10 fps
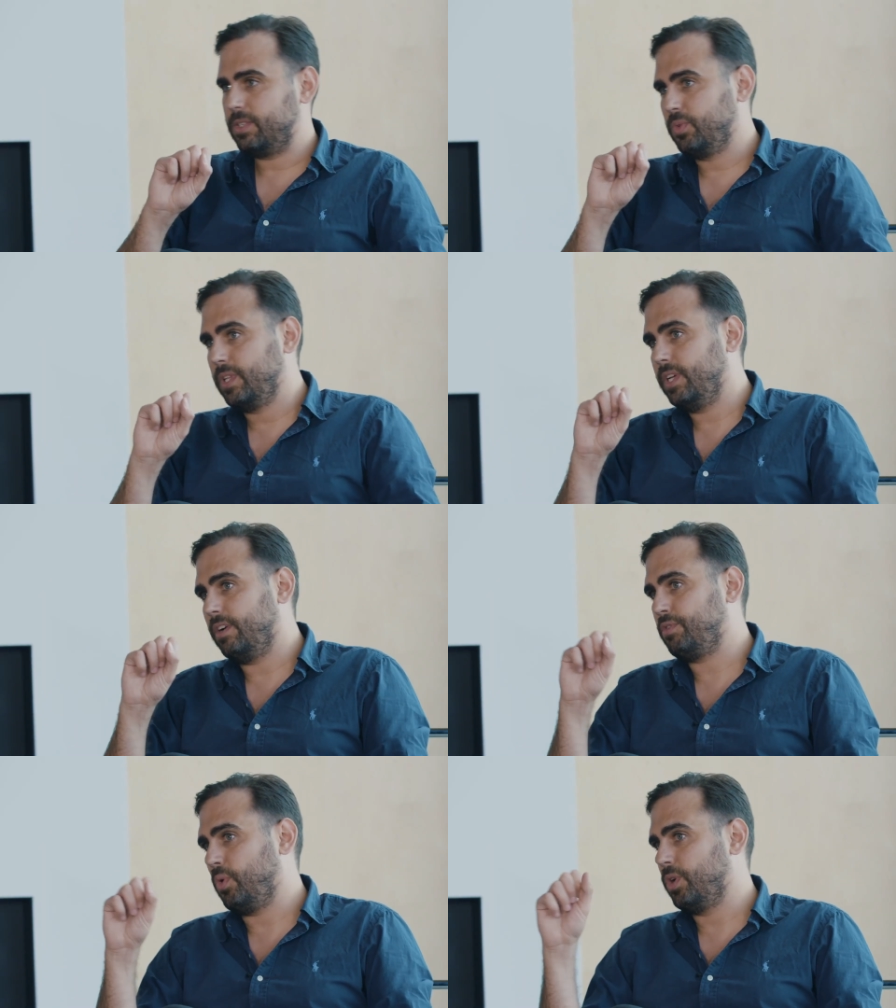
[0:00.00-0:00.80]
it's really,
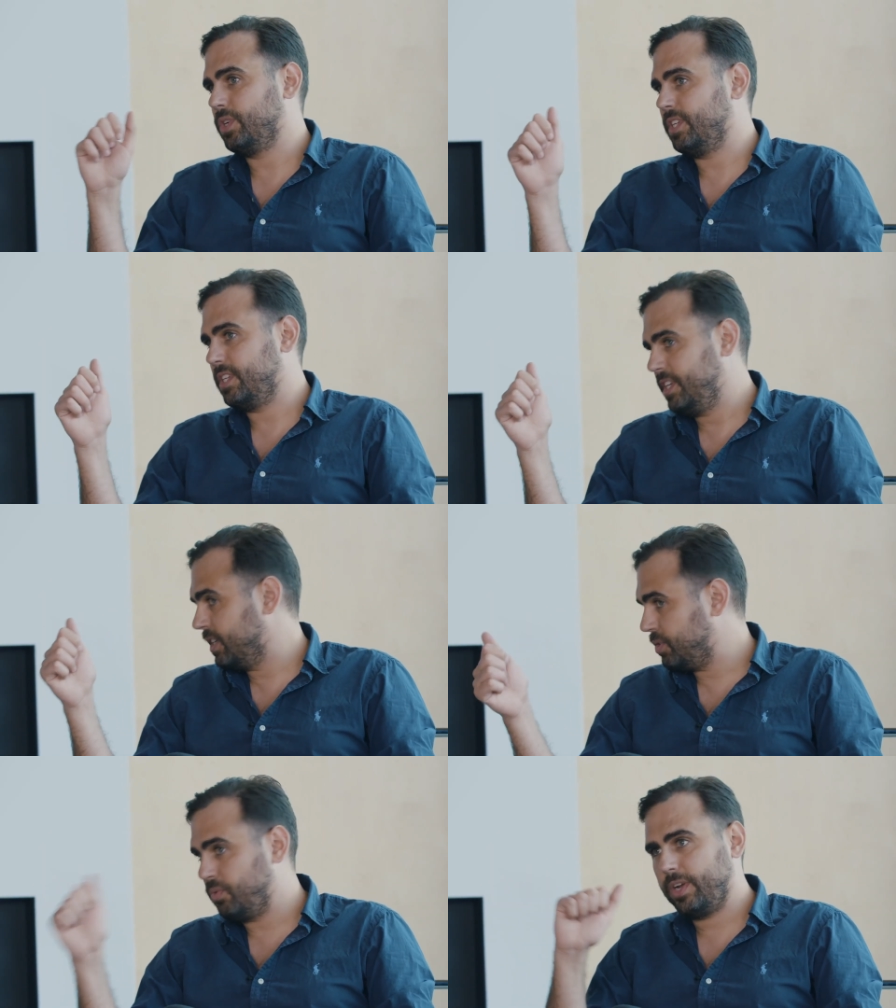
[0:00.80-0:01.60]
of course,
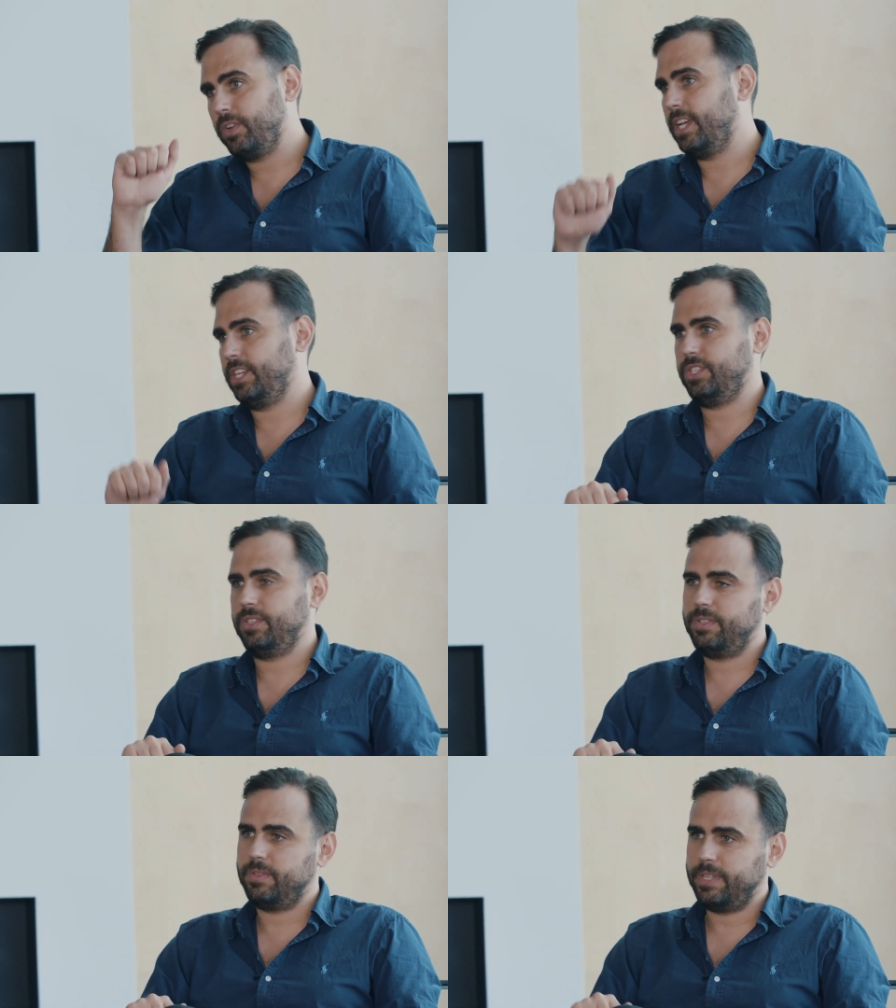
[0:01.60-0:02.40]
adhere to
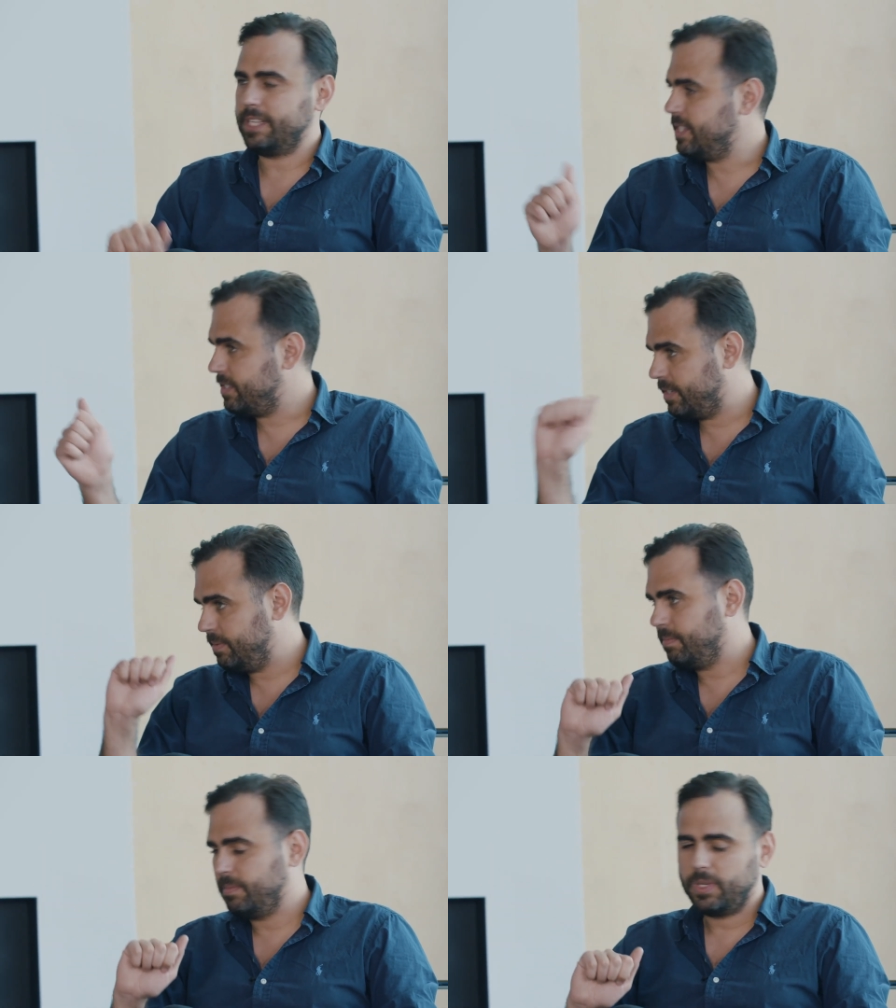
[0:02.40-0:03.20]
regulations. That's easy
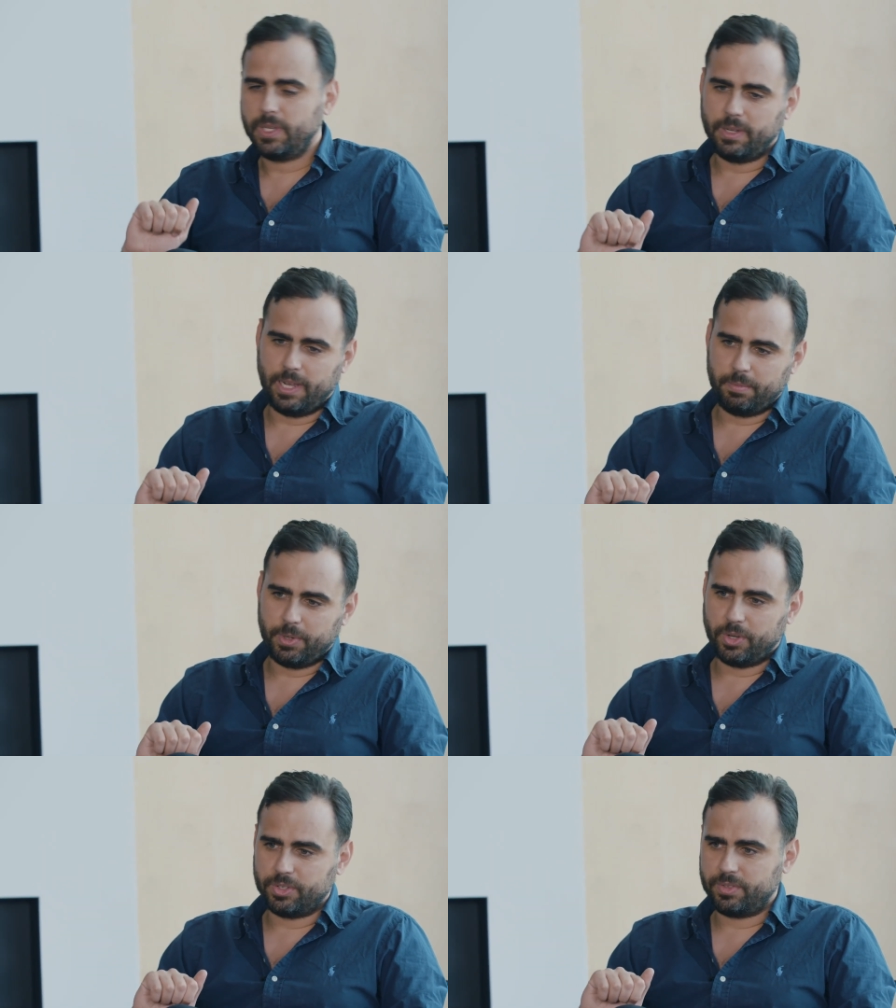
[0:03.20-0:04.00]
mm -hmm. uh,
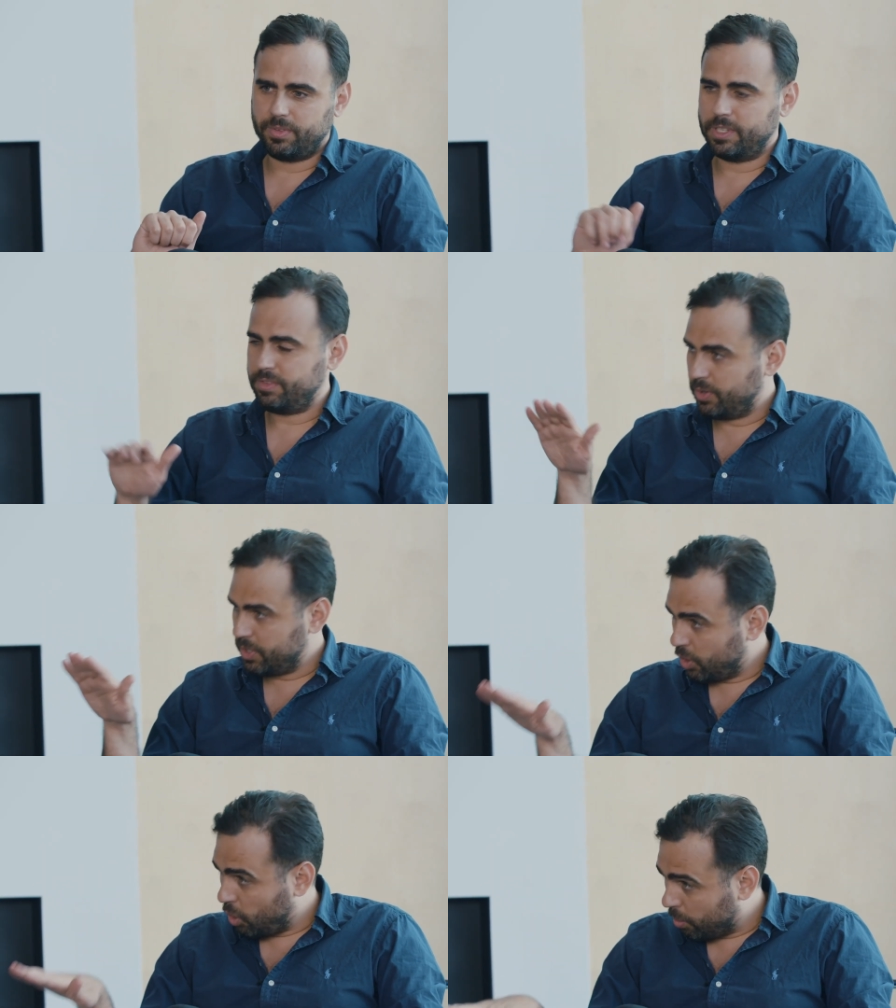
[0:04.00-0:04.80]
because it's
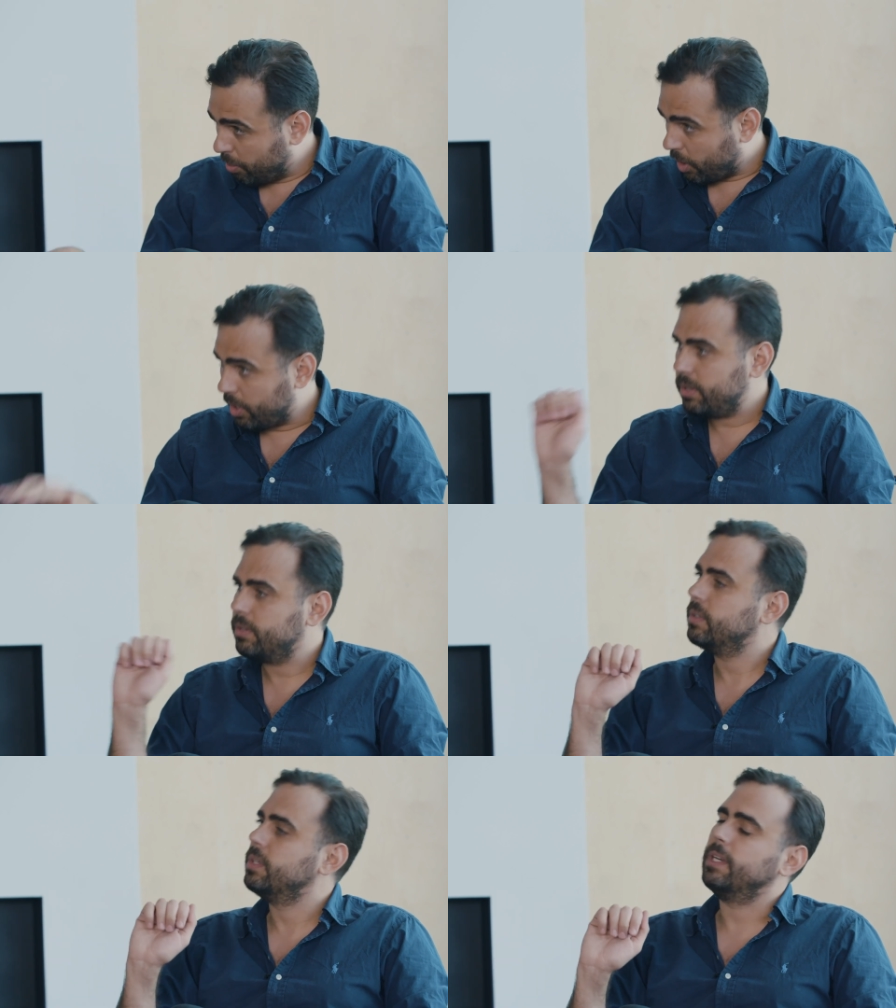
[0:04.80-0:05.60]
very low bar,
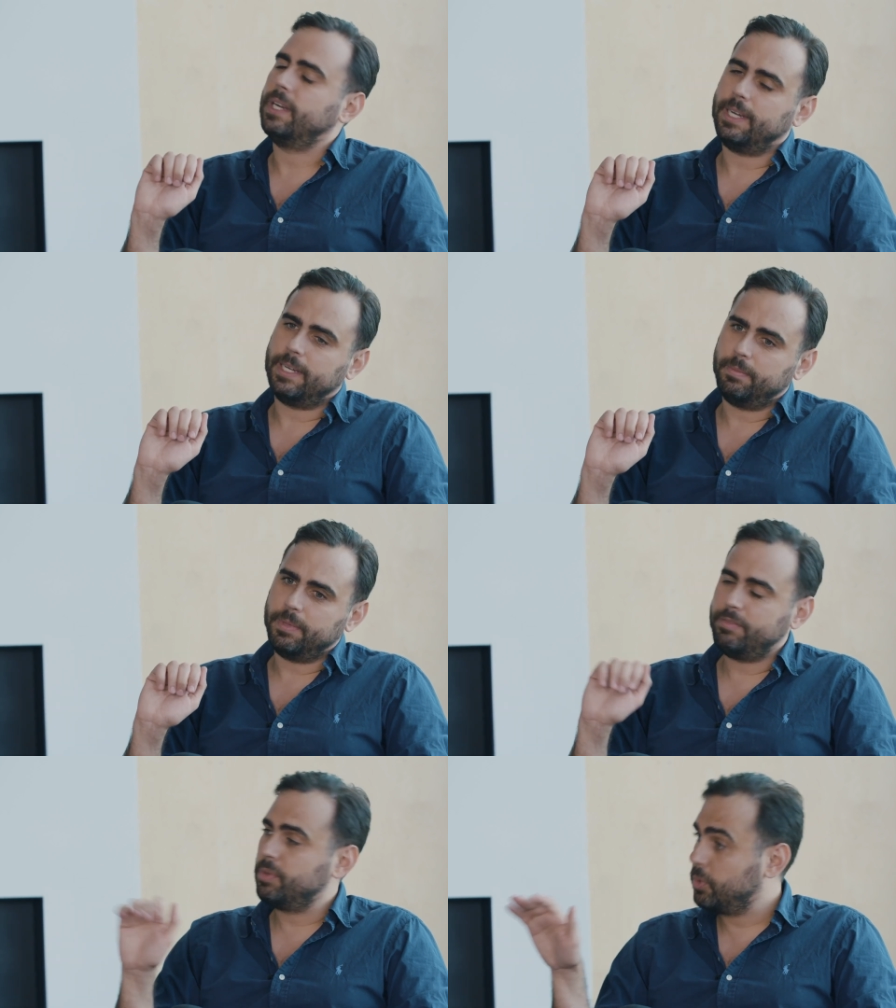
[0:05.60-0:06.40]
mm -hmm. um,
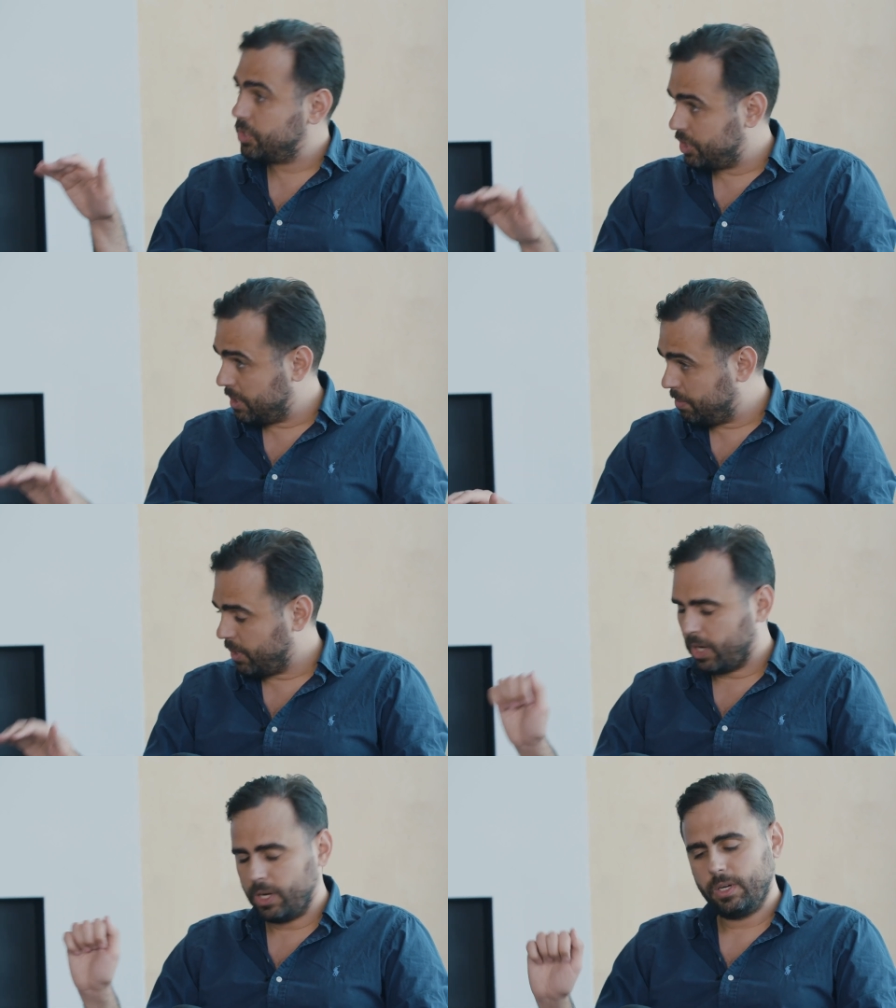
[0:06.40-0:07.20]
even with
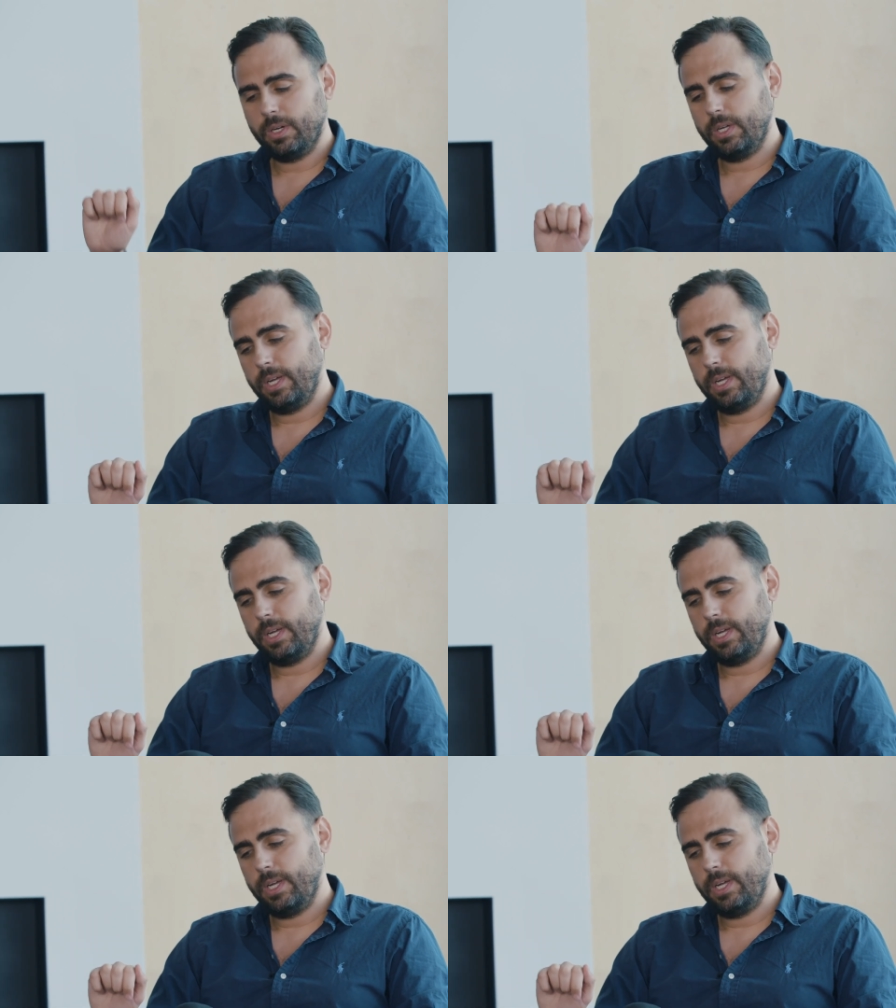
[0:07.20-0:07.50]
GDPR.